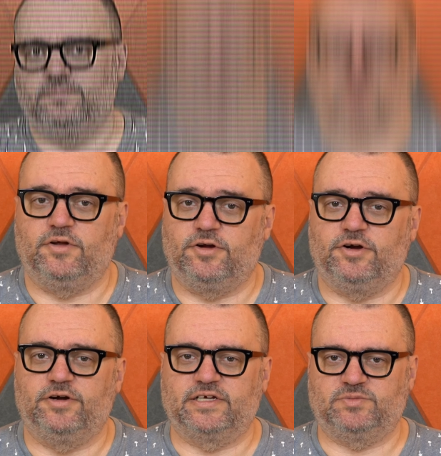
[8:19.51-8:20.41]
Whether
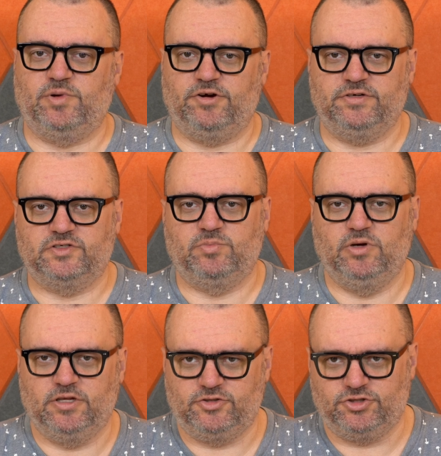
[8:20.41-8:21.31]
you're an experienced
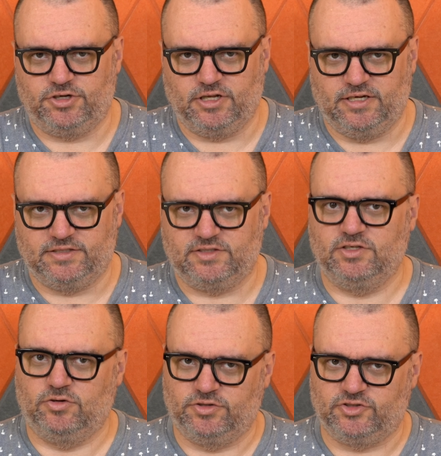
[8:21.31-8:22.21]
bullet journalist
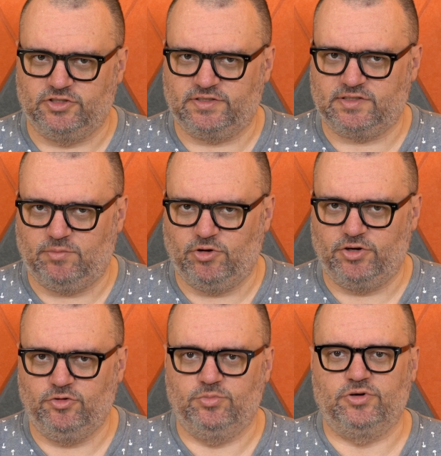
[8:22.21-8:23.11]
or just someone
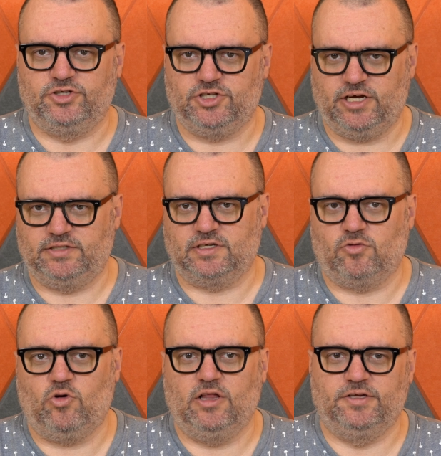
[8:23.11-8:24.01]
who appreciates a
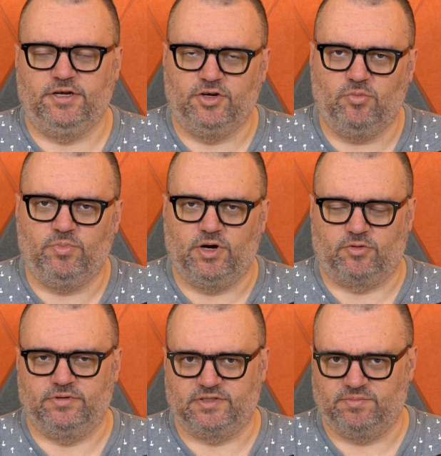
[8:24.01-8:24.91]
quality
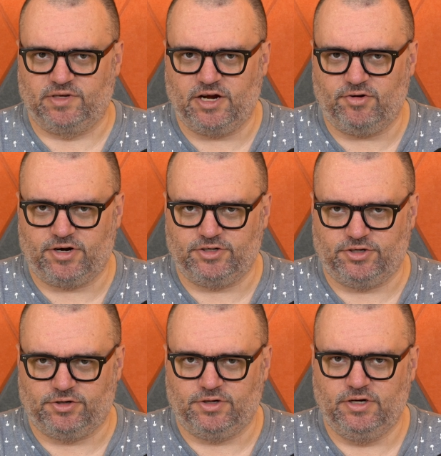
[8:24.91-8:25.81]
notebook with some
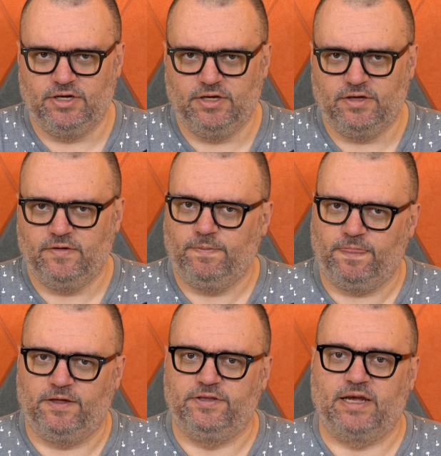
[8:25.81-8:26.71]
character,
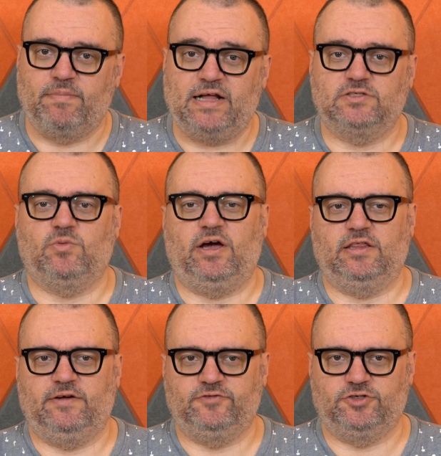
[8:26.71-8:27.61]
the Dingbats
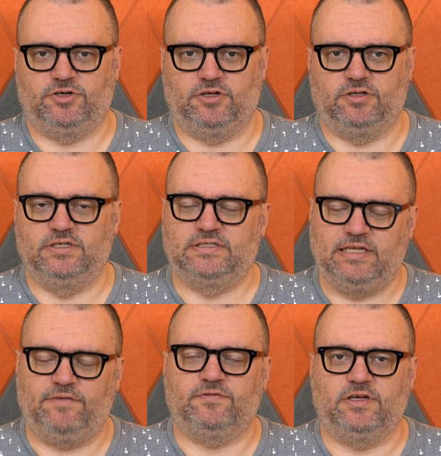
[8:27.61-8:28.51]
Wildlife Journal is
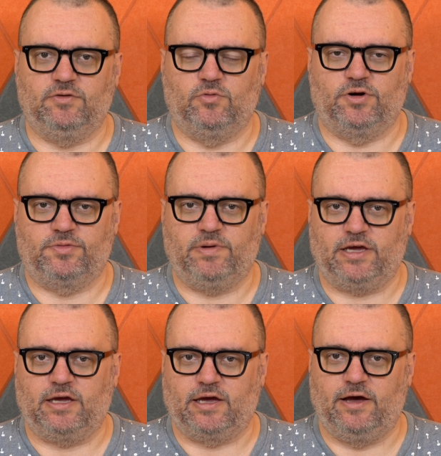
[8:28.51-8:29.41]
definitely worth
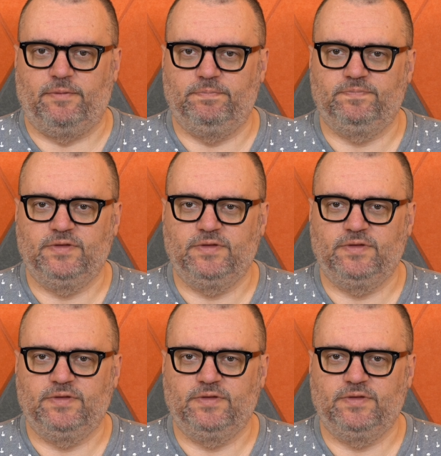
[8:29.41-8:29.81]
picking up.